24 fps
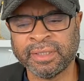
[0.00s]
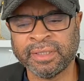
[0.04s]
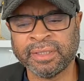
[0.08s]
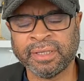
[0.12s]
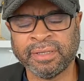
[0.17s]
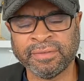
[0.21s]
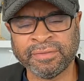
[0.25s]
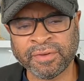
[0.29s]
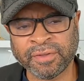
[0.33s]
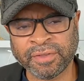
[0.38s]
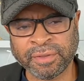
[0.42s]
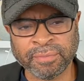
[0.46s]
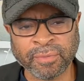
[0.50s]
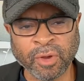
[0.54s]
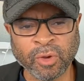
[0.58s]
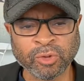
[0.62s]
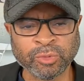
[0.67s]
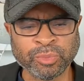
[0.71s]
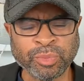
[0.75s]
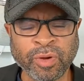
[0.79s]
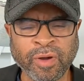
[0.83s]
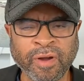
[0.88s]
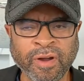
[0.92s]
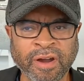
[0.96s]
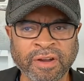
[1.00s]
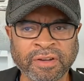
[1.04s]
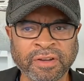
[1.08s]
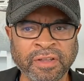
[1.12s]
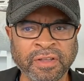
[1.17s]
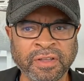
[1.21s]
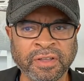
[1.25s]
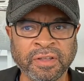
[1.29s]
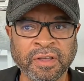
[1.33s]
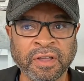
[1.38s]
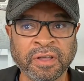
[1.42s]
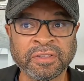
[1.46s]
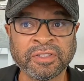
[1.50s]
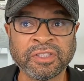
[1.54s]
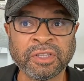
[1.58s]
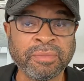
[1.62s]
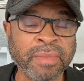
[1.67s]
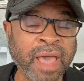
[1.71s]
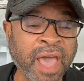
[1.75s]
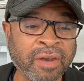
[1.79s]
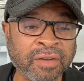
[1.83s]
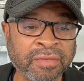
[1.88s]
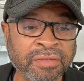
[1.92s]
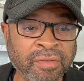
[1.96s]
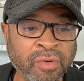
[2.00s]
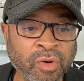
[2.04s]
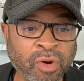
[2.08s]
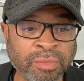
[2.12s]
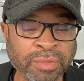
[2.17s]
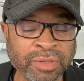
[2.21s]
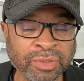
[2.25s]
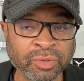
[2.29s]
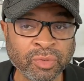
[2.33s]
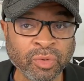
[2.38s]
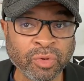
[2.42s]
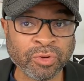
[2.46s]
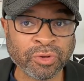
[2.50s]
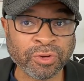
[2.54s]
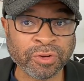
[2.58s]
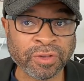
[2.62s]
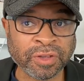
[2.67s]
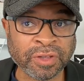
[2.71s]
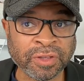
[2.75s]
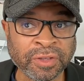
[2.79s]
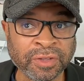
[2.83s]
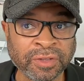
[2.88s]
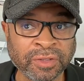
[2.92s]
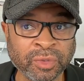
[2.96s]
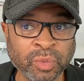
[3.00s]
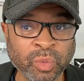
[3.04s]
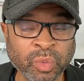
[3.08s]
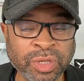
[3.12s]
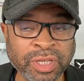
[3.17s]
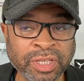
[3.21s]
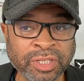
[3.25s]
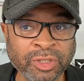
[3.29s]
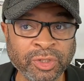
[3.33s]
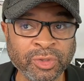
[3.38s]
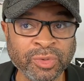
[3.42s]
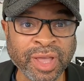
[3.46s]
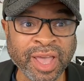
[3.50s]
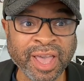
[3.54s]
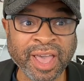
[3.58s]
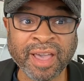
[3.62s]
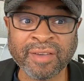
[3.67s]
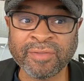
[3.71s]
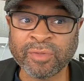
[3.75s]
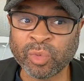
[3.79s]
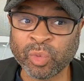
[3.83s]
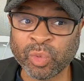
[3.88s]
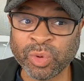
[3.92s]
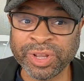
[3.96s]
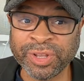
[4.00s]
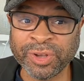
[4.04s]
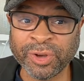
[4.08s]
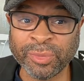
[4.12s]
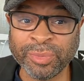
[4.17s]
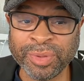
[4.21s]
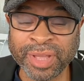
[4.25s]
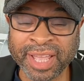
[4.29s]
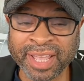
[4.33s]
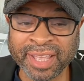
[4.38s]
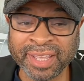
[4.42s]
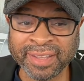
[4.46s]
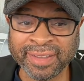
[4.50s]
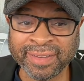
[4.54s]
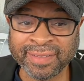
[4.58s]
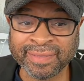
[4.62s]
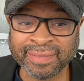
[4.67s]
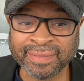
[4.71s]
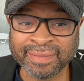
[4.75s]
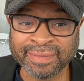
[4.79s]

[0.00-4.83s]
And for the most part, a somatoform disorder is when you have real pain.